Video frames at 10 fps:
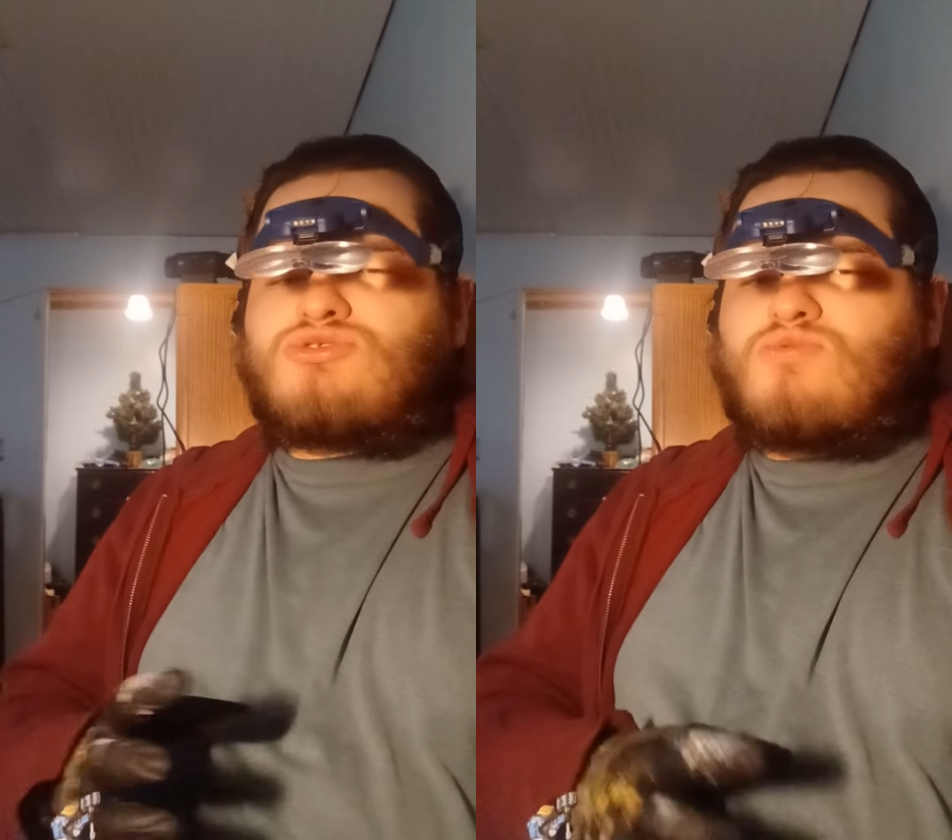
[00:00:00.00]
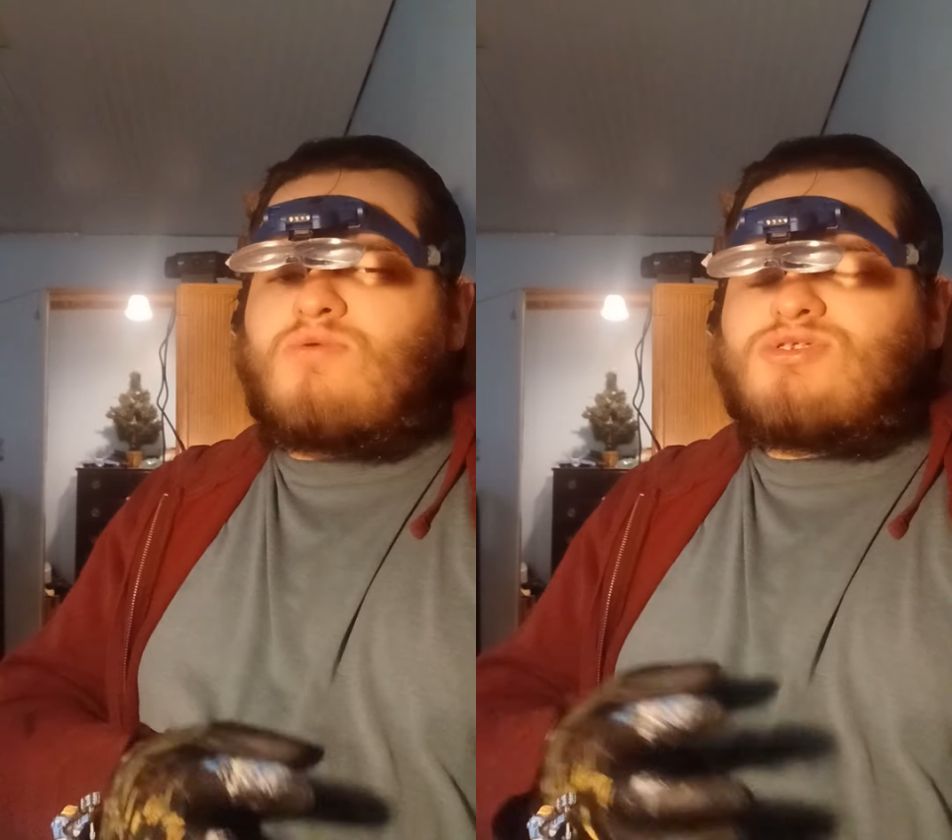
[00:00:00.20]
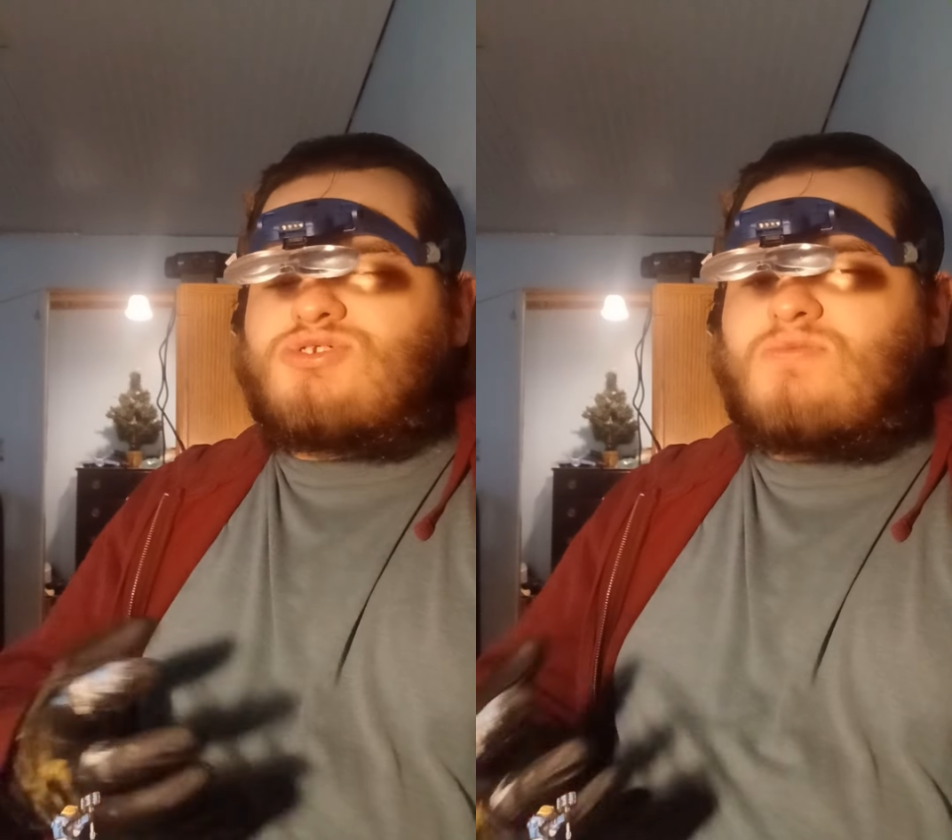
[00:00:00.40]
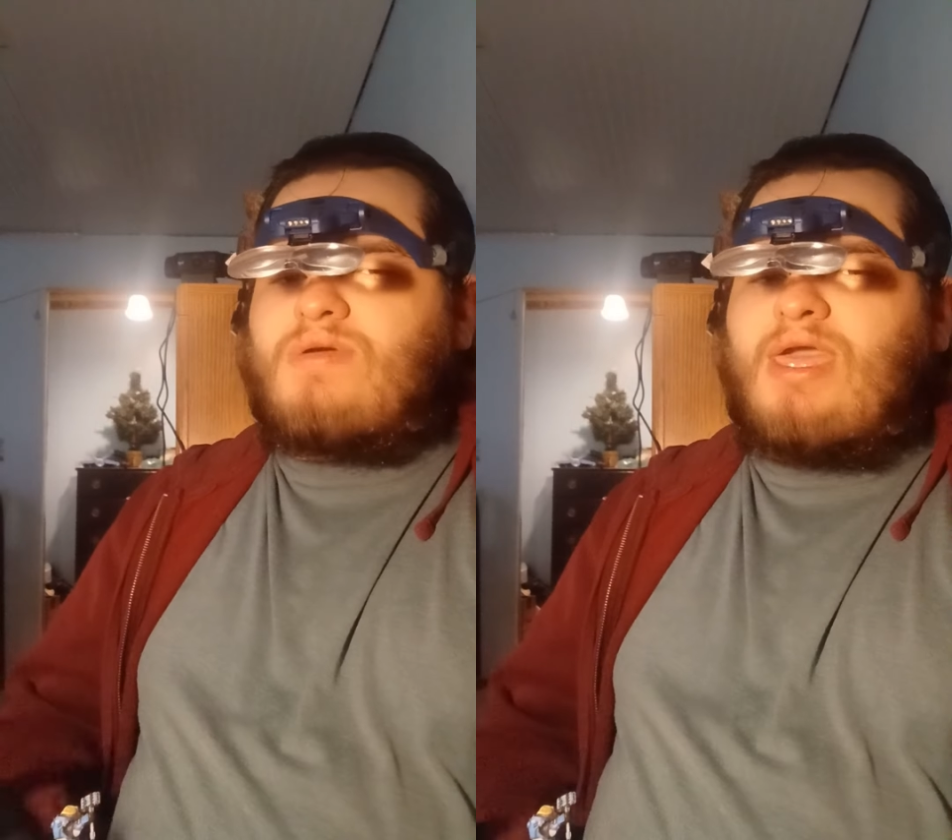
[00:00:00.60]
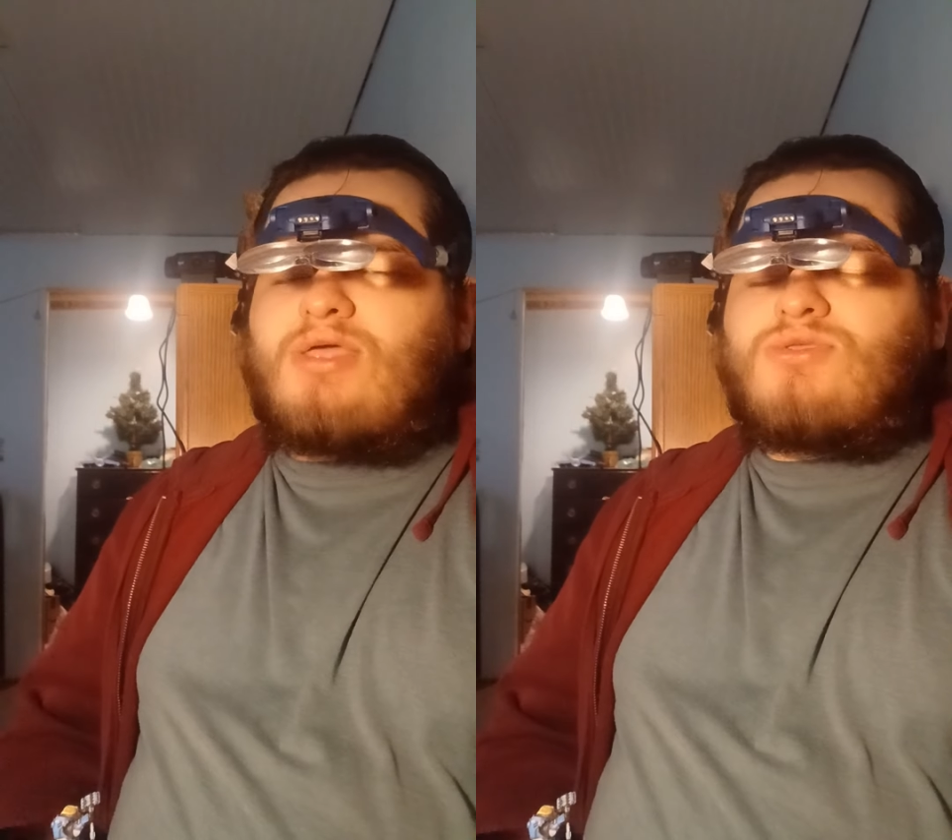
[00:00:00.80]
to what you
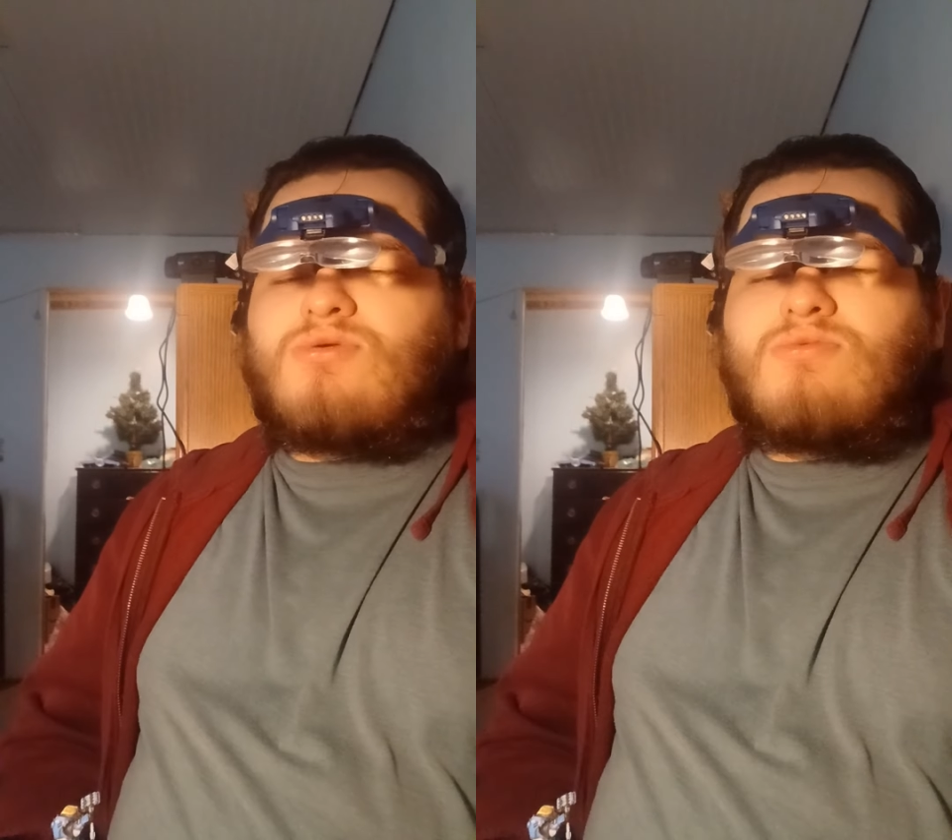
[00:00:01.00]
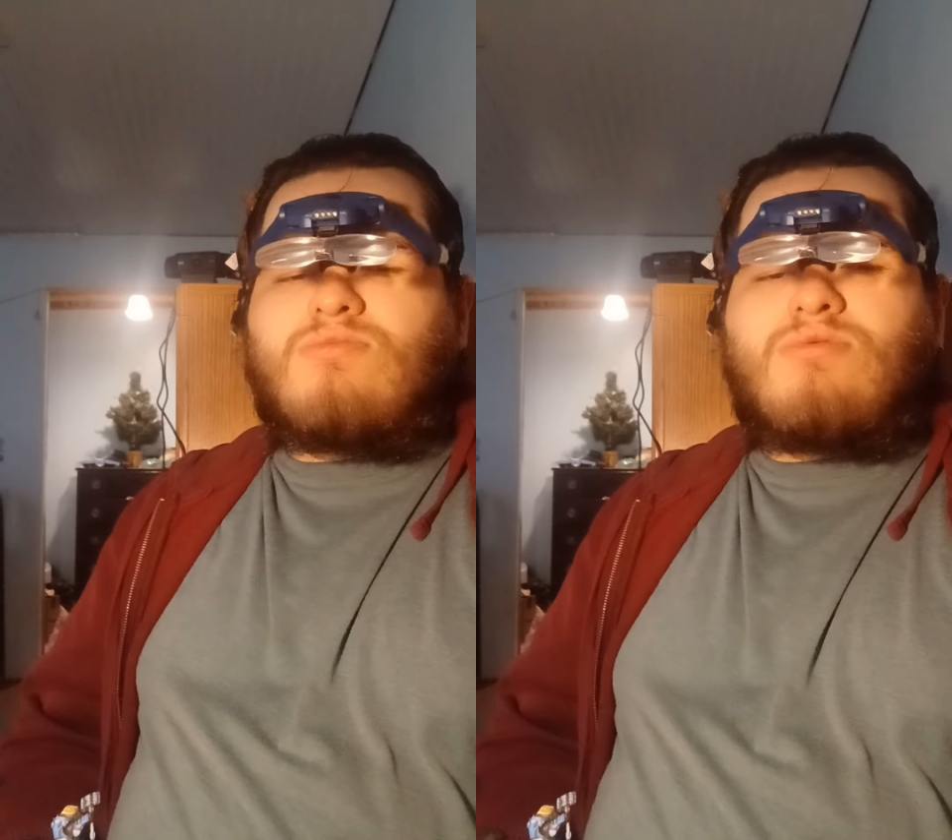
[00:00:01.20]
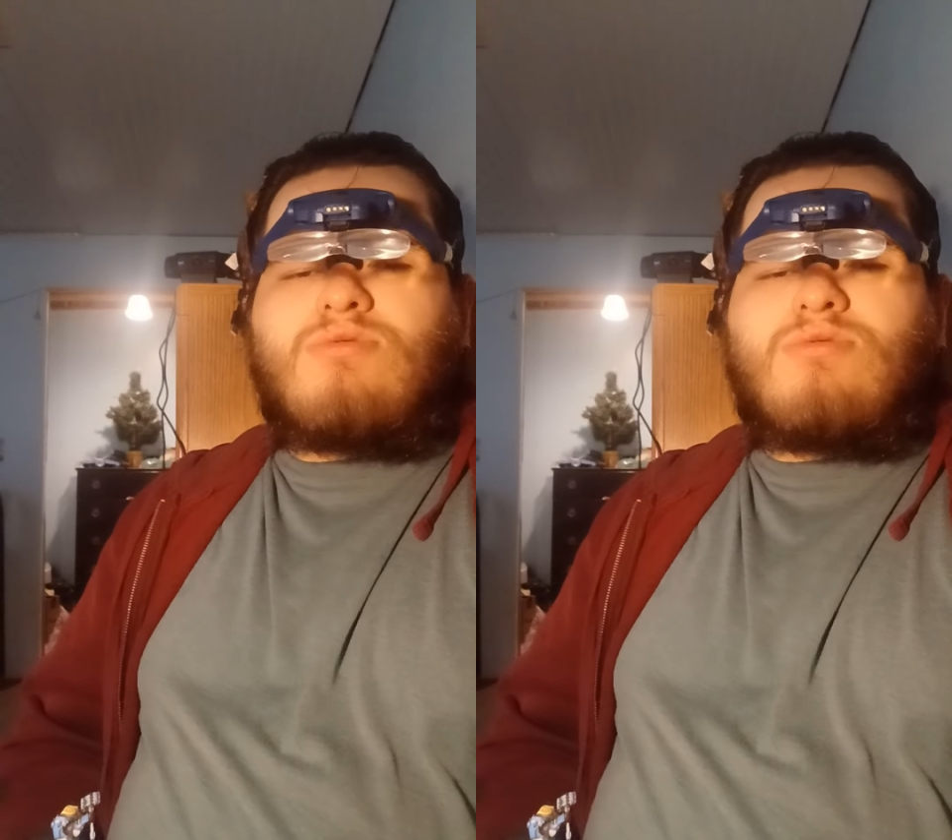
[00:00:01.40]
can do.